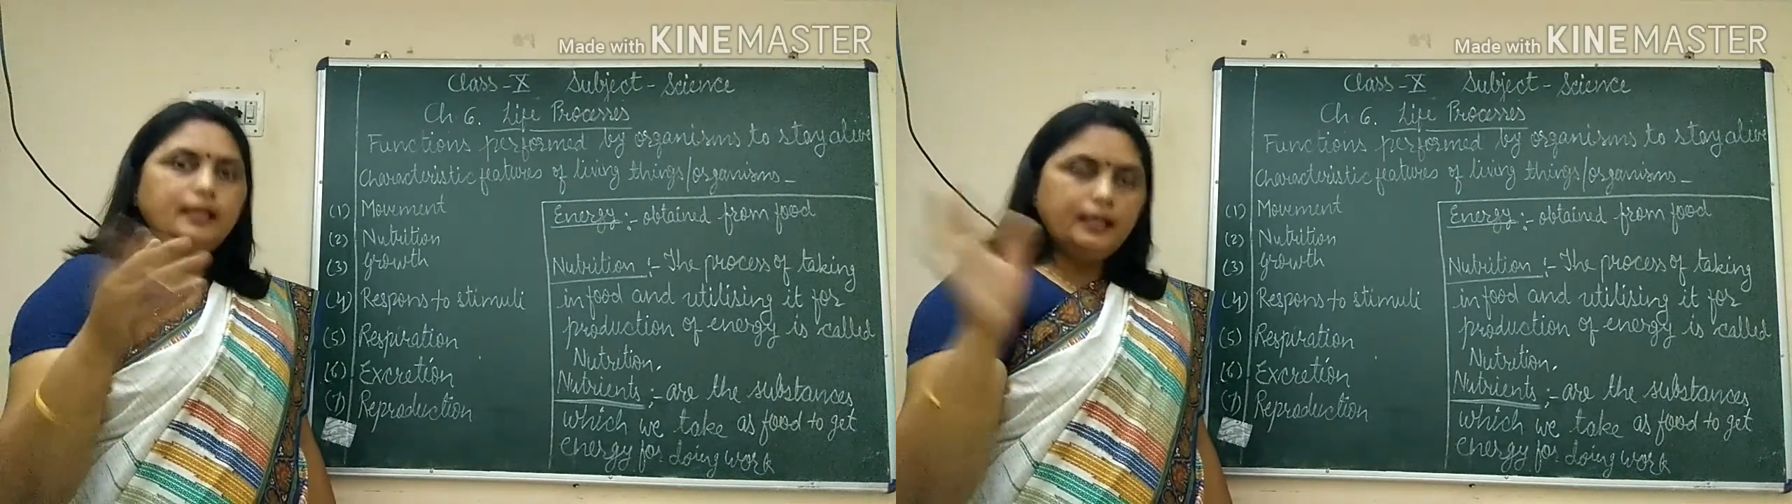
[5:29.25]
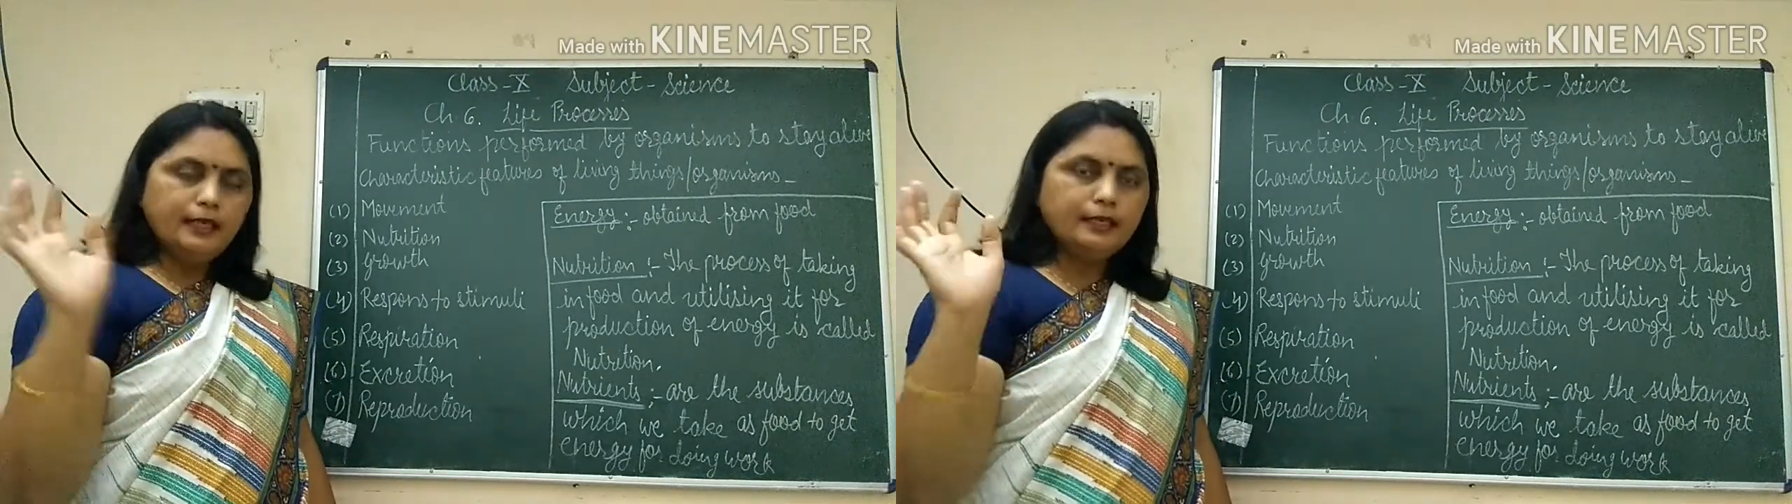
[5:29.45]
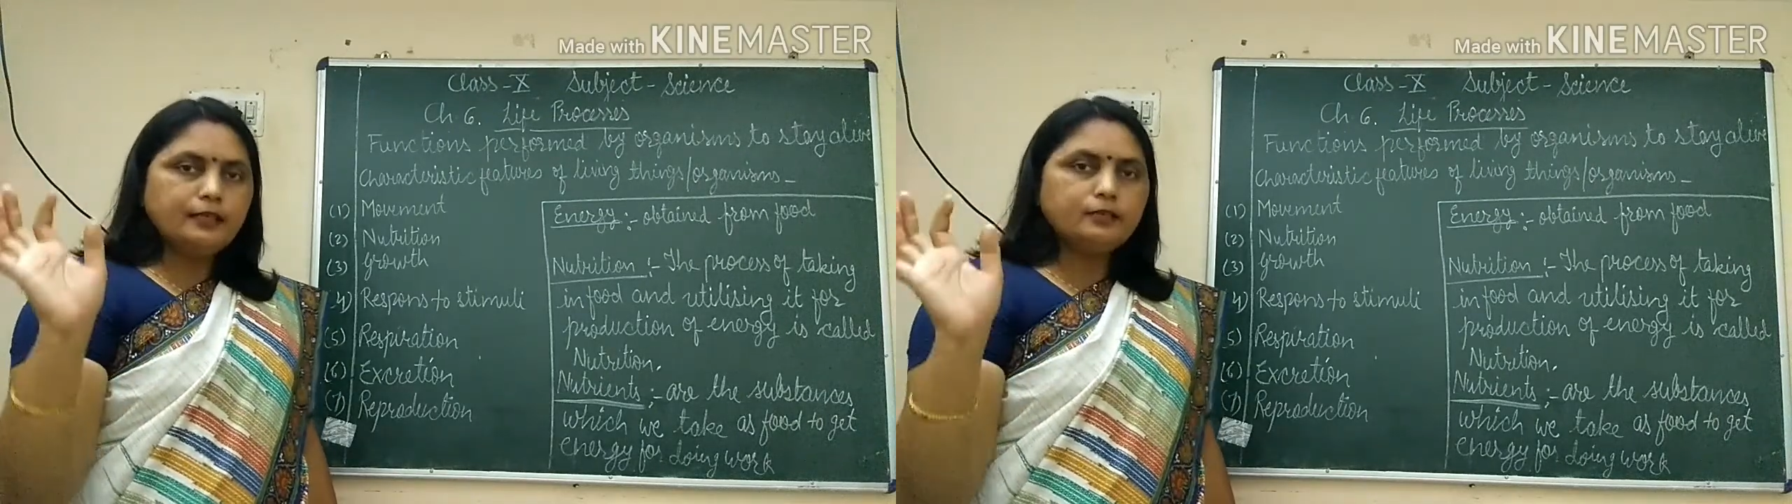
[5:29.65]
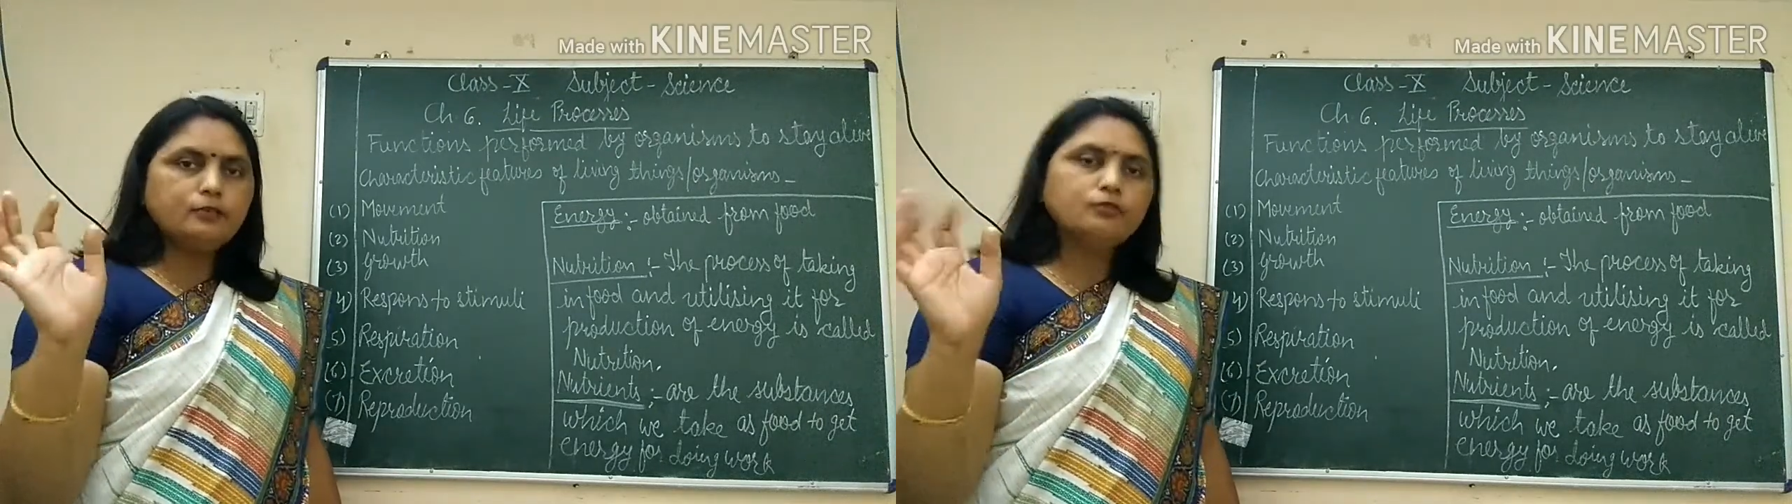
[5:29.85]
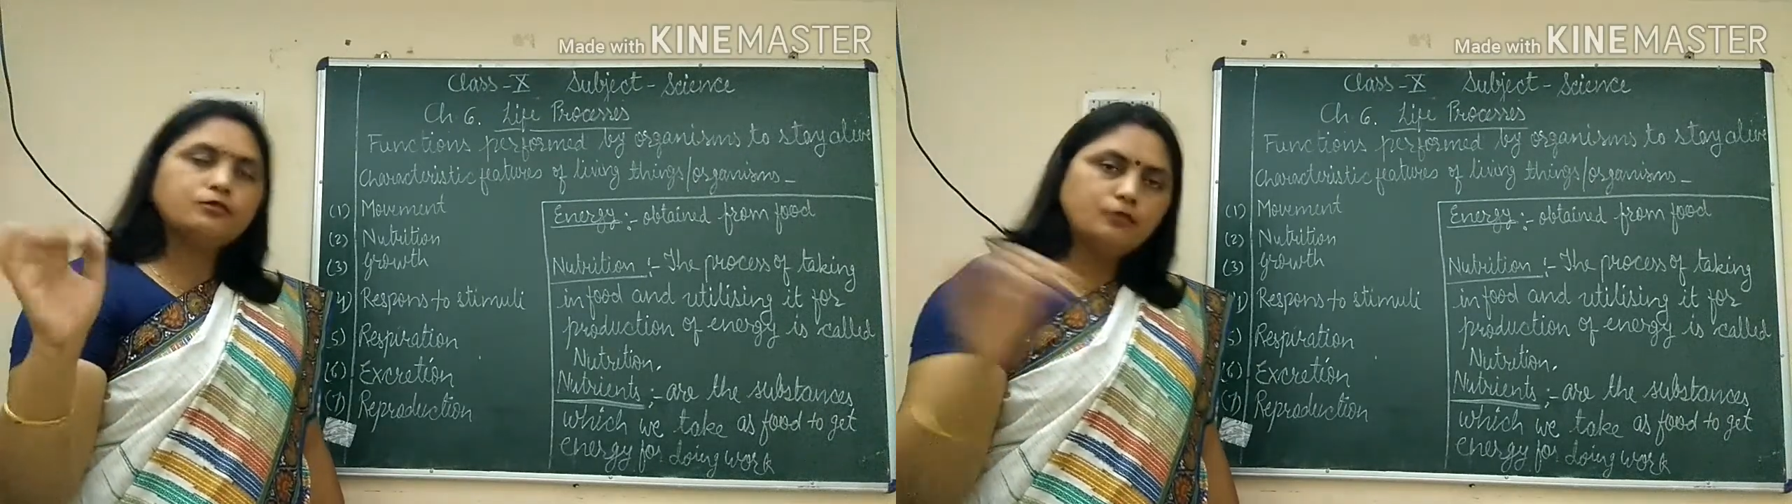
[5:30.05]
hair can
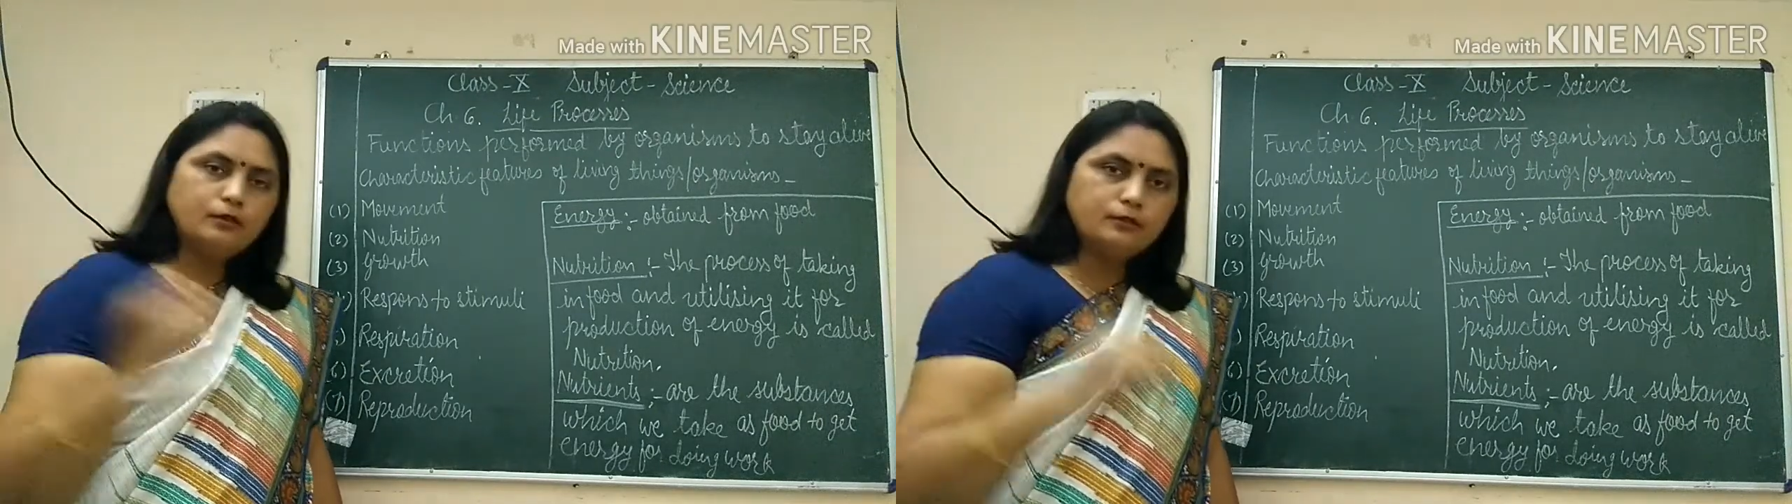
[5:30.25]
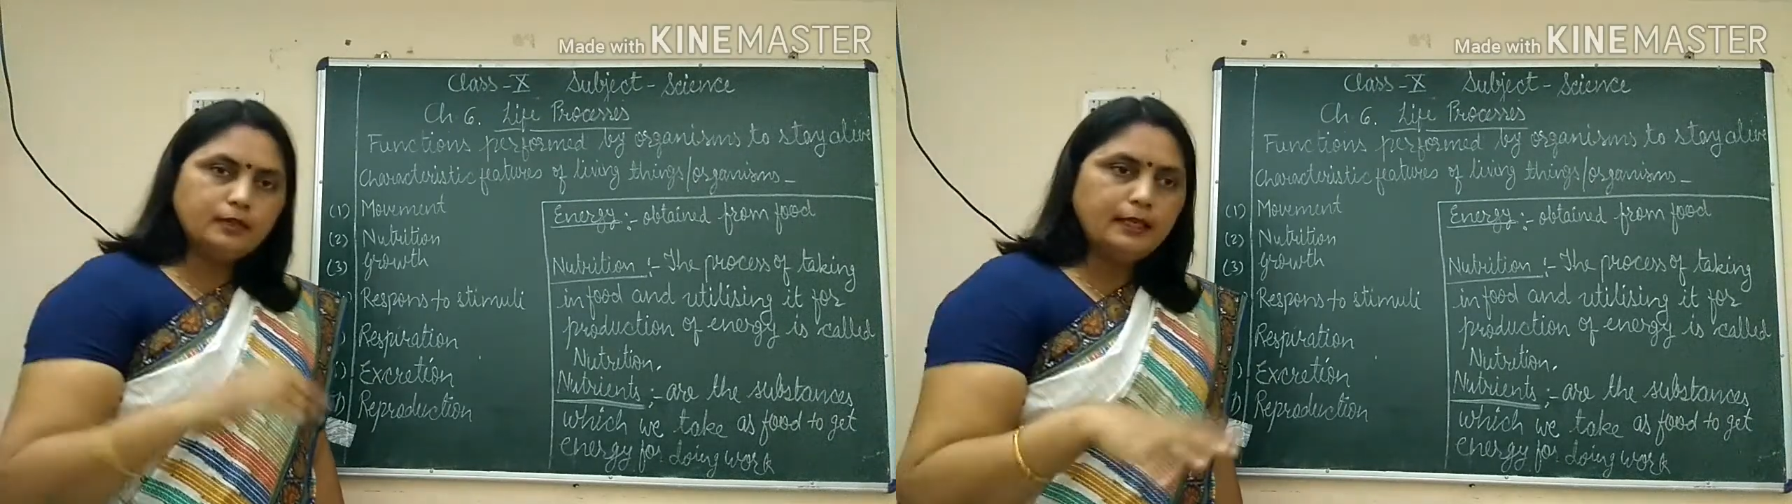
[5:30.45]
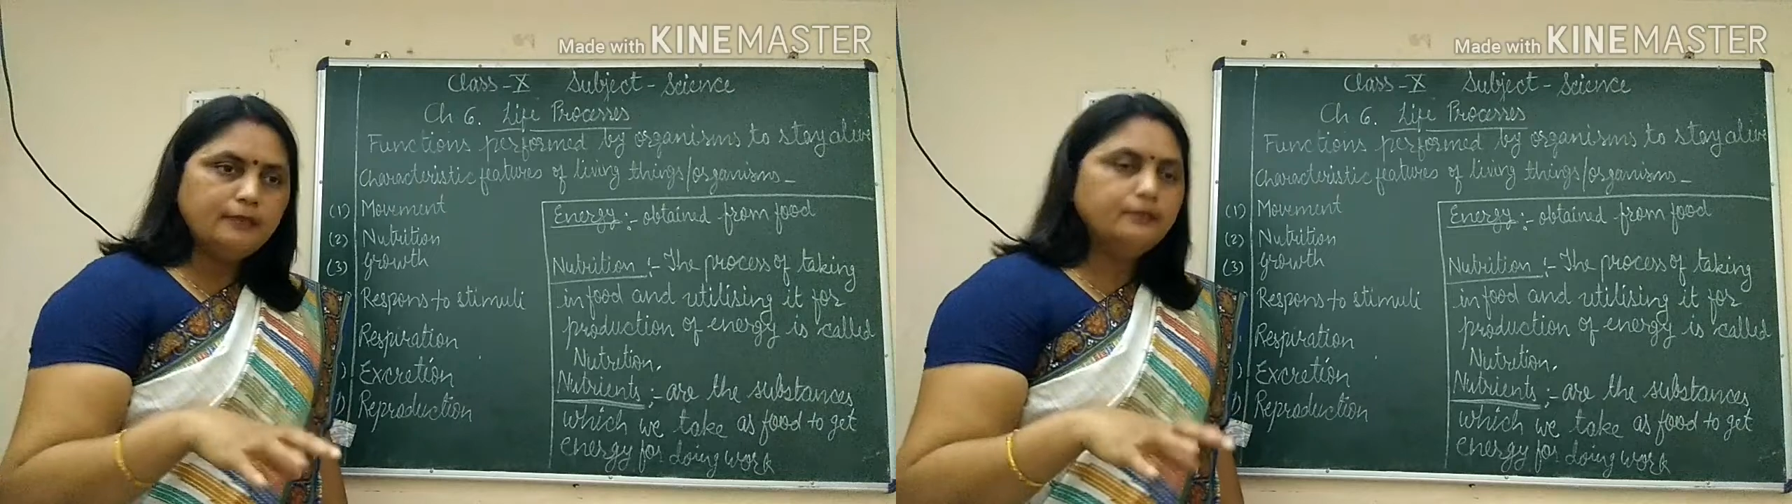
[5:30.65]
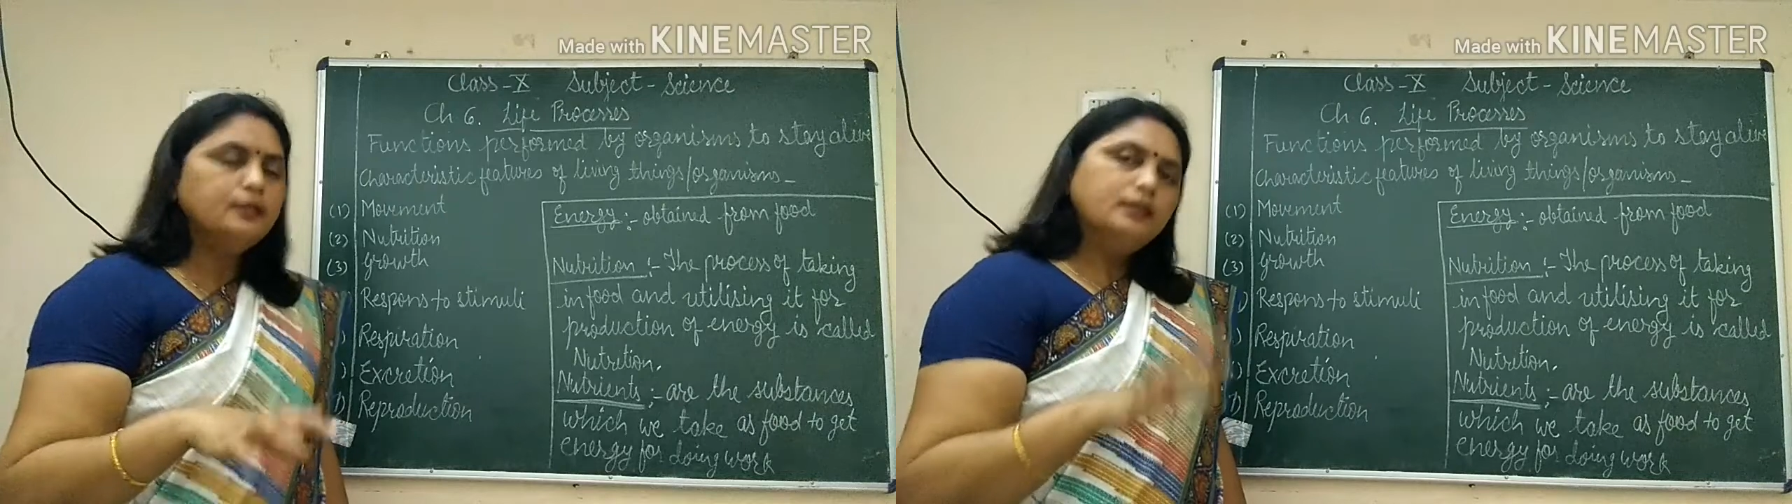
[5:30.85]
grow throughout the life.